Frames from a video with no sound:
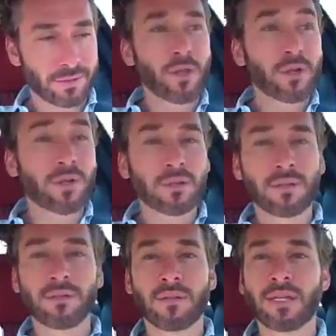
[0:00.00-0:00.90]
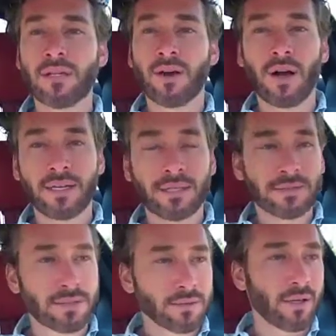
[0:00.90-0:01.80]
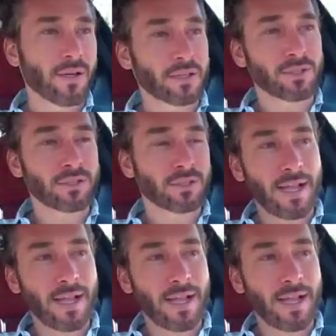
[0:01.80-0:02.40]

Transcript: Third, the audience at large.